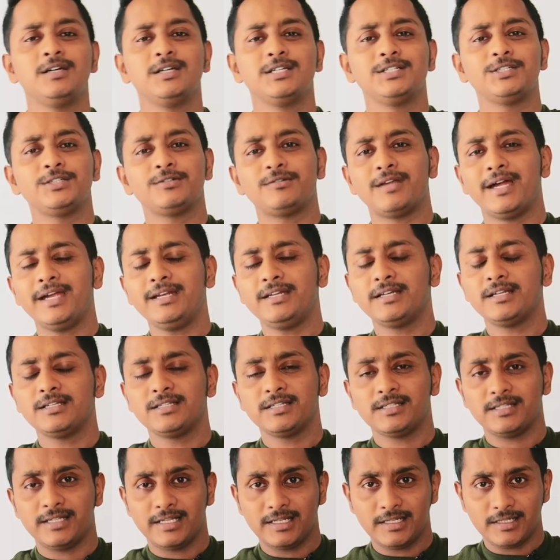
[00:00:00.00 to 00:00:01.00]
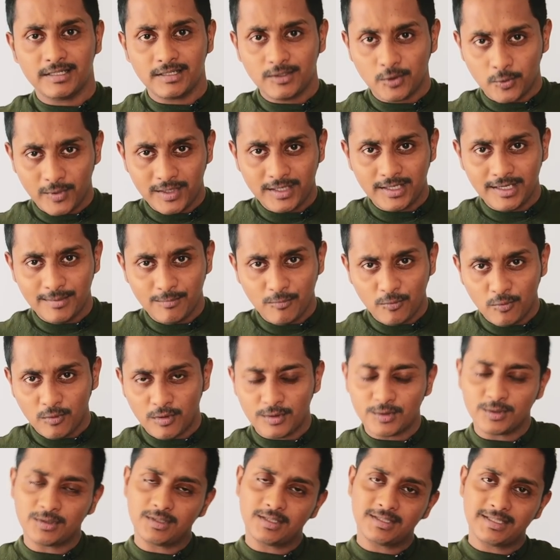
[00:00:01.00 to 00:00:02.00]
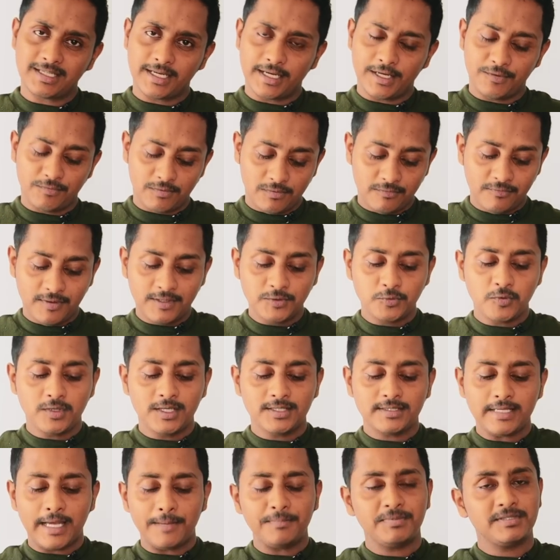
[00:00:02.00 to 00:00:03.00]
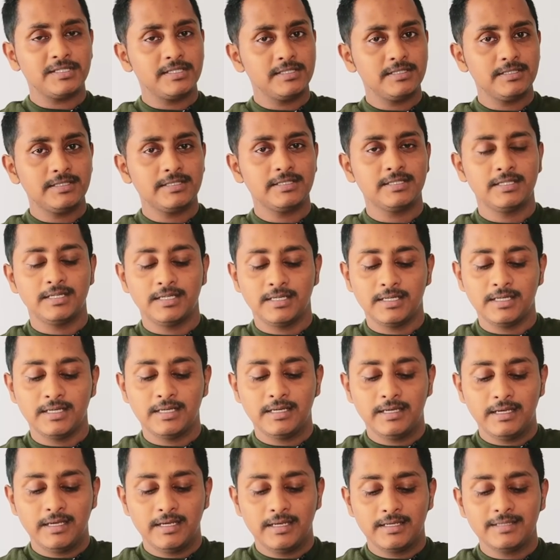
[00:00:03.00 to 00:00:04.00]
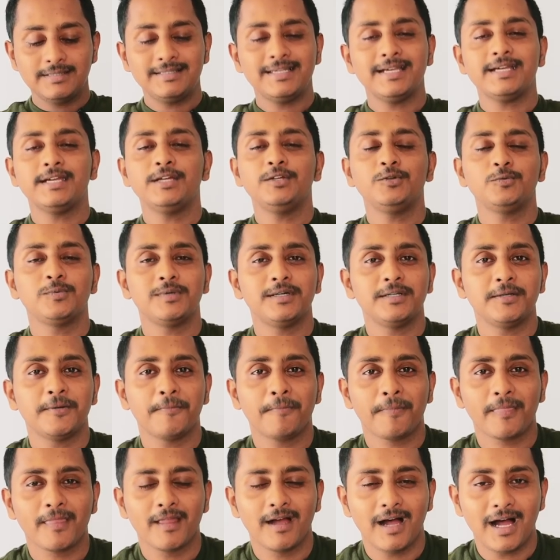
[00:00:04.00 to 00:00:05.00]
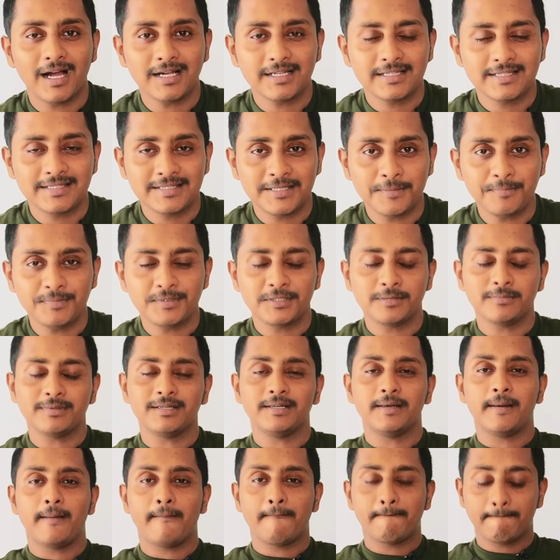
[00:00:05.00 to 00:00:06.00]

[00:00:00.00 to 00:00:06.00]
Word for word: to write, and then I'll quickly move on to the second one. First one is absence. Second one, acceptable.